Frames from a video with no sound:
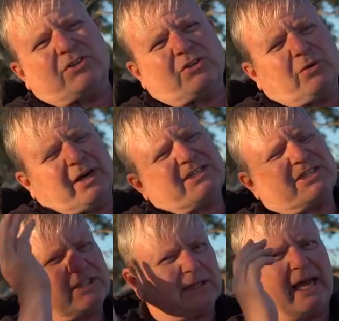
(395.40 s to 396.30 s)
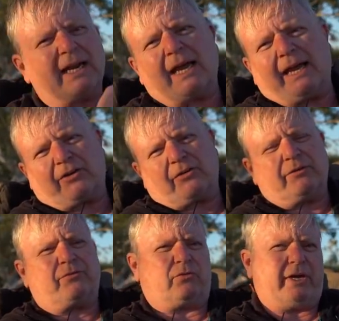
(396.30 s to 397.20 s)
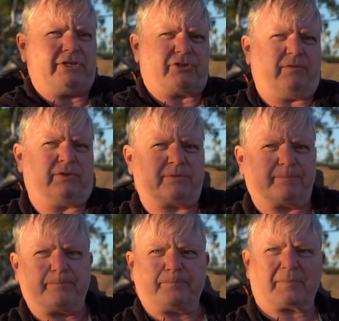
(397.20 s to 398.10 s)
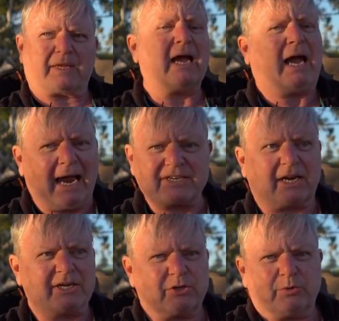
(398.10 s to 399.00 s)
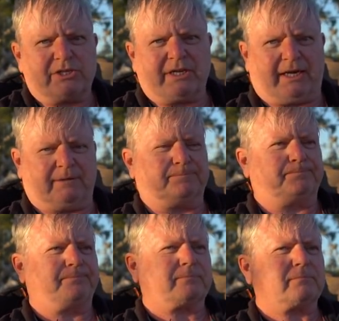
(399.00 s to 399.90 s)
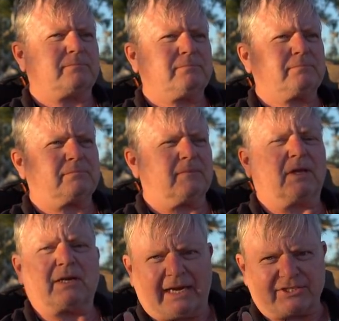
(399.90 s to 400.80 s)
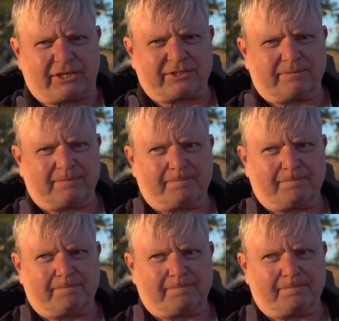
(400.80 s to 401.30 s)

to do, and I still had a hankering for Range Rovers, as I do today. Classics.